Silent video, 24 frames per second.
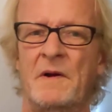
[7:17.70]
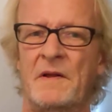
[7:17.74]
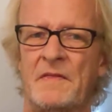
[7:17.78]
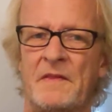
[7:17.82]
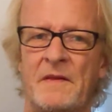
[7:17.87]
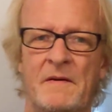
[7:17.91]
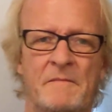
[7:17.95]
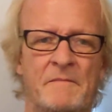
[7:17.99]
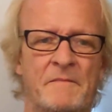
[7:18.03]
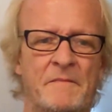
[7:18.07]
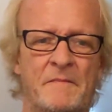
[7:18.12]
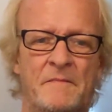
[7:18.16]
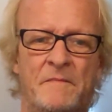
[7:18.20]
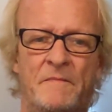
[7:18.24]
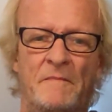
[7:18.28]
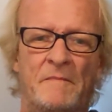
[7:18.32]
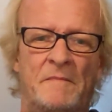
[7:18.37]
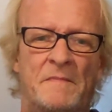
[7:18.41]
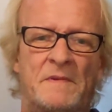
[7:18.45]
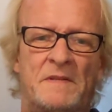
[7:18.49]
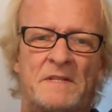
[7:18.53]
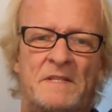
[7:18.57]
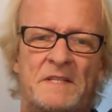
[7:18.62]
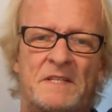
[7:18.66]
the
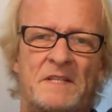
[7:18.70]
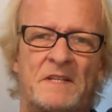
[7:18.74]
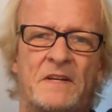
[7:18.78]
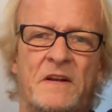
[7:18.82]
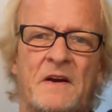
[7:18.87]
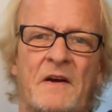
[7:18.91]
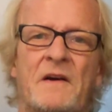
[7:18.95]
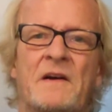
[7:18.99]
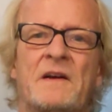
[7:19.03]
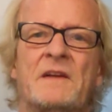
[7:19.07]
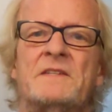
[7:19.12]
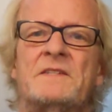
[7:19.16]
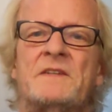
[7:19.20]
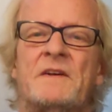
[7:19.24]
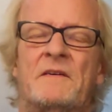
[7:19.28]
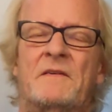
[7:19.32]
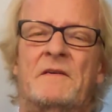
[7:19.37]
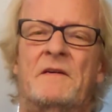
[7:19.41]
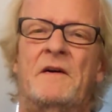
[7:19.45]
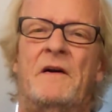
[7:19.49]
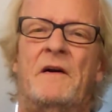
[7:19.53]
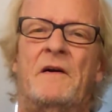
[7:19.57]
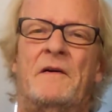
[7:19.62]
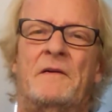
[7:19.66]
studs
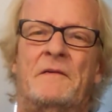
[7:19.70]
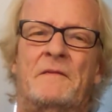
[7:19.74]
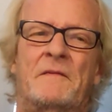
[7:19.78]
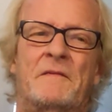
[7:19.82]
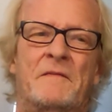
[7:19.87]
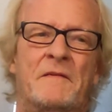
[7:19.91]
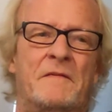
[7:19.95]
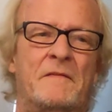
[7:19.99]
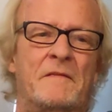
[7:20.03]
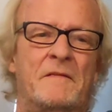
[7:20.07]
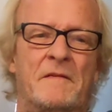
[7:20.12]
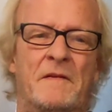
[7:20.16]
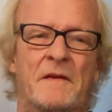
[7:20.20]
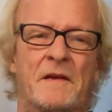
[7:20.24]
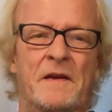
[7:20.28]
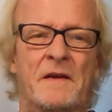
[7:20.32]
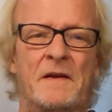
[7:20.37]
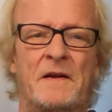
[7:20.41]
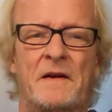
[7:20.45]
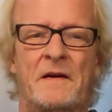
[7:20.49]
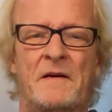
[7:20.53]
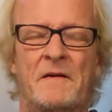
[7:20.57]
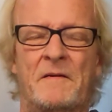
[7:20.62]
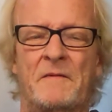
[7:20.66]
are
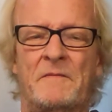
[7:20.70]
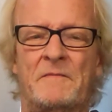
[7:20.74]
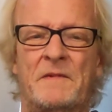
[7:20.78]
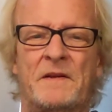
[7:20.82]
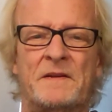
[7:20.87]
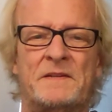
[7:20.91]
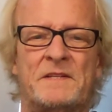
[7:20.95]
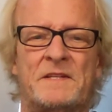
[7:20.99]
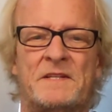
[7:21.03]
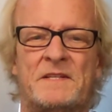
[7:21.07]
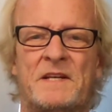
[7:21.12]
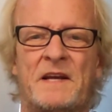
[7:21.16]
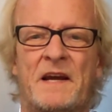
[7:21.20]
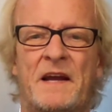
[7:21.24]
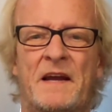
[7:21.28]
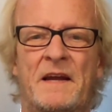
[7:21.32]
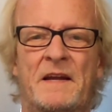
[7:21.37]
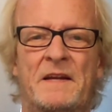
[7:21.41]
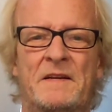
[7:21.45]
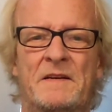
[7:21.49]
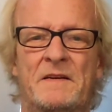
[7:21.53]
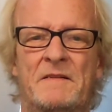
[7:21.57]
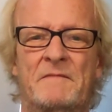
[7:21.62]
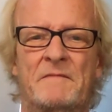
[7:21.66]
let's
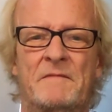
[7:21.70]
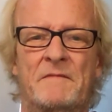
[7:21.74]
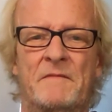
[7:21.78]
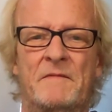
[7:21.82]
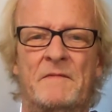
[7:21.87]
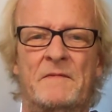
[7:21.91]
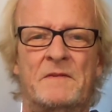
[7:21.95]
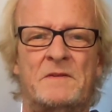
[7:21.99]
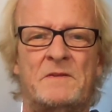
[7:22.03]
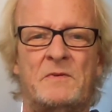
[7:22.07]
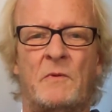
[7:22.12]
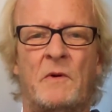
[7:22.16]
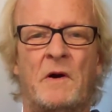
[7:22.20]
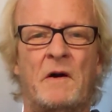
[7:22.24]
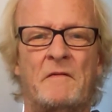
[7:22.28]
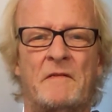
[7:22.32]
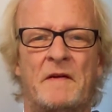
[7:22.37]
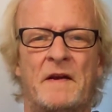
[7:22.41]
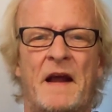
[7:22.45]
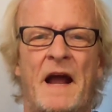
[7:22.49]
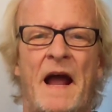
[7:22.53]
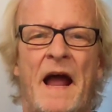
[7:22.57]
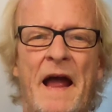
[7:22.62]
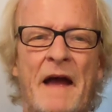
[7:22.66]
say 12
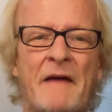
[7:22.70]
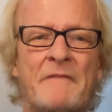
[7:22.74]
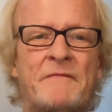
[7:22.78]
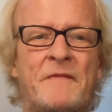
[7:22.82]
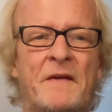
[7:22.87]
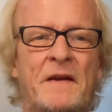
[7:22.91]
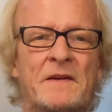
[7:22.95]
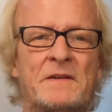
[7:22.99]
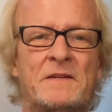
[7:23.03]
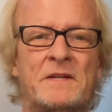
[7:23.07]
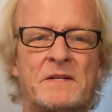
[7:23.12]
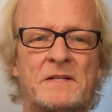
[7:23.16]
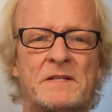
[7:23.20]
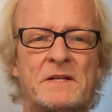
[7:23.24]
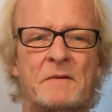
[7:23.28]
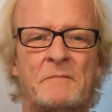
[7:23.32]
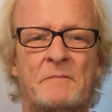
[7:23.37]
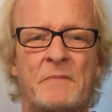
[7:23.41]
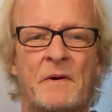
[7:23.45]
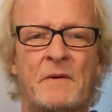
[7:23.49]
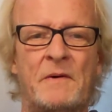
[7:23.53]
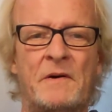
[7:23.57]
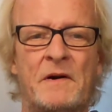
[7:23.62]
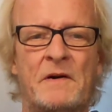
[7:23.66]
and a half inches
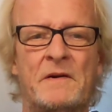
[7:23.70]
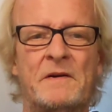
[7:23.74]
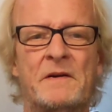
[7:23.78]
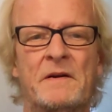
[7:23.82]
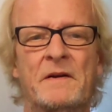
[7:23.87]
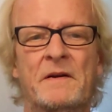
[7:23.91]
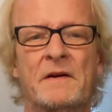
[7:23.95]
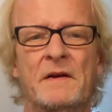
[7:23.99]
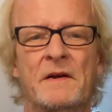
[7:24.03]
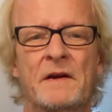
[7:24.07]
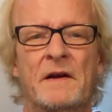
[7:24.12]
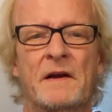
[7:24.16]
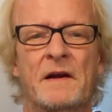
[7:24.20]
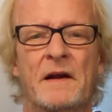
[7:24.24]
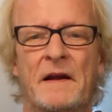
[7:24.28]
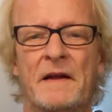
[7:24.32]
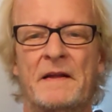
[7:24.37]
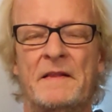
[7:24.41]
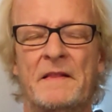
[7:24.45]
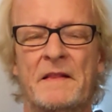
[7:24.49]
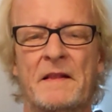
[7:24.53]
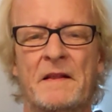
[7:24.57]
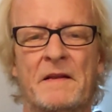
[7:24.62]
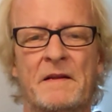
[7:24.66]
apart,
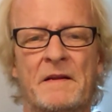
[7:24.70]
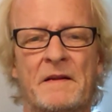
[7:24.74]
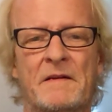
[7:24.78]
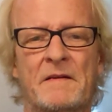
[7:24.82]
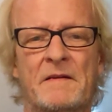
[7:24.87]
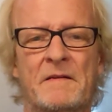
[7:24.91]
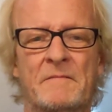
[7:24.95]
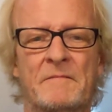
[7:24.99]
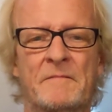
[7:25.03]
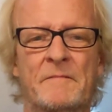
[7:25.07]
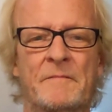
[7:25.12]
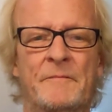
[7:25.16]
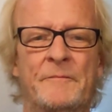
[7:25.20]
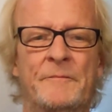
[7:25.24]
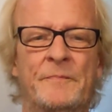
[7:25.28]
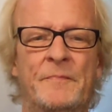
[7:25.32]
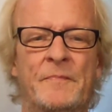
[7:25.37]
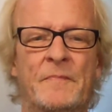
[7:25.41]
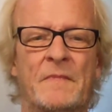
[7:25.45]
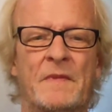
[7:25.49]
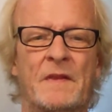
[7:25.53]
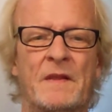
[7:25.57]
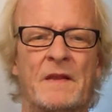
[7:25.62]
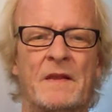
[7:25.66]
and
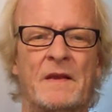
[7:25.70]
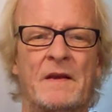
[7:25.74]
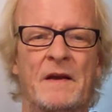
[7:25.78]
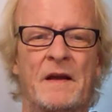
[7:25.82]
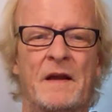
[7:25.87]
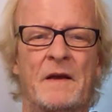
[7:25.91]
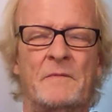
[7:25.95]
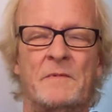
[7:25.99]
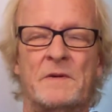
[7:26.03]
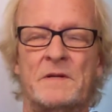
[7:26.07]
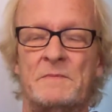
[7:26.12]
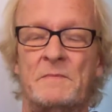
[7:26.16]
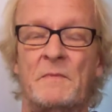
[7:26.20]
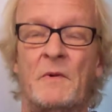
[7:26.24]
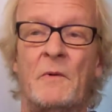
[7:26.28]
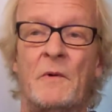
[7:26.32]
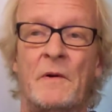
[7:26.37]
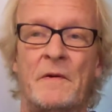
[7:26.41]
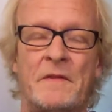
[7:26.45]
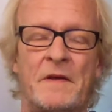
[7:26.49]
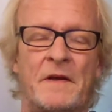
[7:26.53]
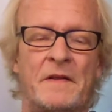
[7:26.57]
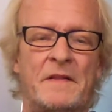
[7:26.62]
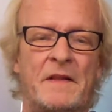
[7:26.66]
it was
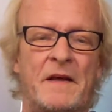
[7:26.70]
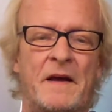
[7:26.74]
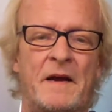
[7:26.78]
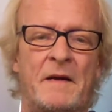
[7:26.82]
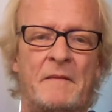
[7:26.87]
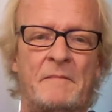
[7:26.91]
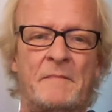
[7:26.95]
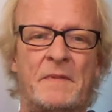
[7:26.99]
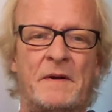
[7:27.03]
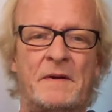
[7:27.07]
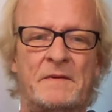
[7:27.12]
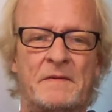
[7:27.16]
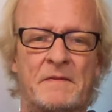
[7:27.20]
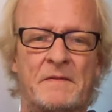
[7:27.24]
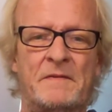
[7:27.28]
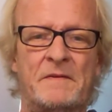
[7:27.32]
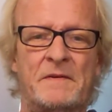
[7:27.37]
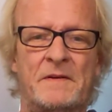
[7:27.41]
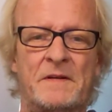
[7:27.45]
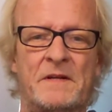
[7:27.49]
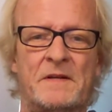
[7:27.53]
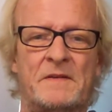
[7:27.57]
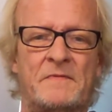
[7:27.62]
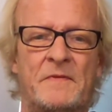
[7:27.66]
more than that, but
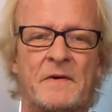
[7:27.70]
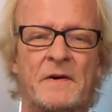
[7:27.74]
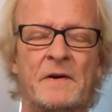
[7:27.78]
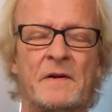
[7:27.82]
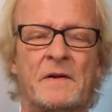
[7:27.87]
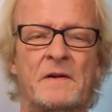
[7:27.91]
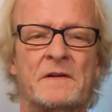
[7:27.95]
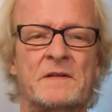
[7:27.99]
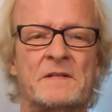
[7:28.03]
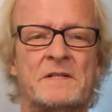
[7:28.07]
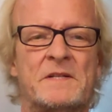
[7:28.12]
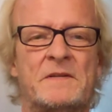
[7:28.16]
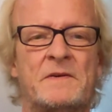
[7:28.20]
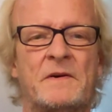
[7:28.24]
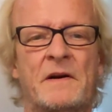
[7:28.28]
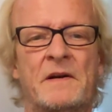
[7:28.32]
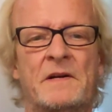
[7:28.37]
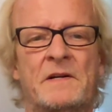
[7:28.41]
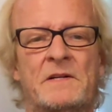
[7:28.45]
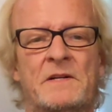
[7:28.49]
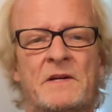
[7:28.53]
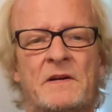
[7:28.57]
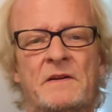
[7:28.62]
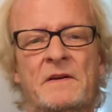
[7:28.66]
just for
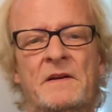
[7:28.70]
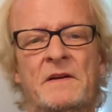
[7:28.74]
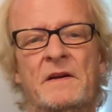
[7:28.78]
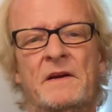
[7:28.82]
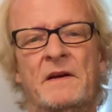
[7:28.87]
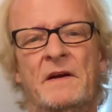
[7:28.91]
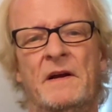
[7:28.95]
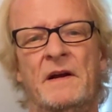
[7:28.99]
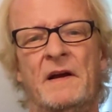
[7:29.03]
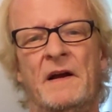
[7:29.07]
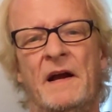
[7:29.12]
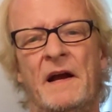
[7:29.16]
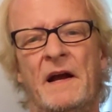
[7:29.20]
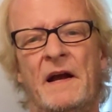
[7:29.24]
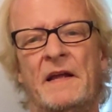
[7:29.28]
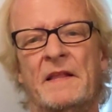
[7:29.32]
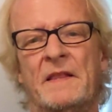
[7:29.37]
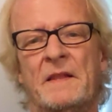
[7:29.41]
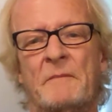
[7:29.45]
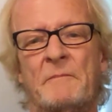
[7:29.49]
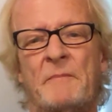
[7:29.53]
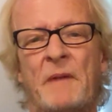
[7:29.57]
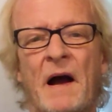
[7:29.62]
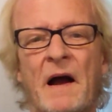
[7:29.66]
illustration,
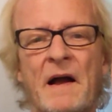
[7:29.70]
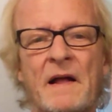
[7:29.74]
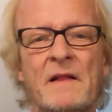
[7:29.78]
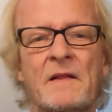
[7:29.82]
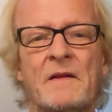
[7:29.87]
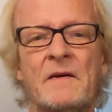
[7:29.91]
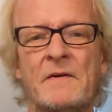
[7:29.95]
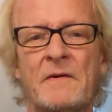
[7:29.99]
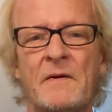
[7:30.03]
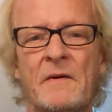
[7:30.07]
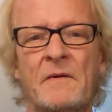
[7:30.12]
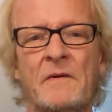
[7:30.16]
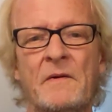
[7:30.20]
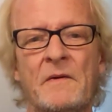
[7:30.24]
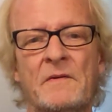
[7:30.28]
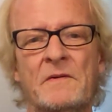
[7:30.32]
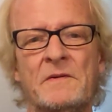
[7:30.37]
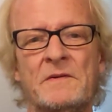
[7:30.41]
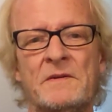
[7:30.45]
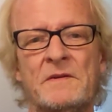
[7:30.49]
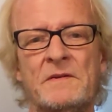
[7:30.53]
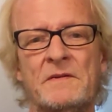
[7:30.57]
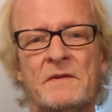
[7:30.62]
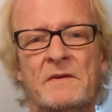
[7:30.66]
and the pilot
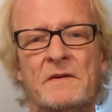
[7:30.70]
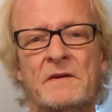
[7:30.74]
holes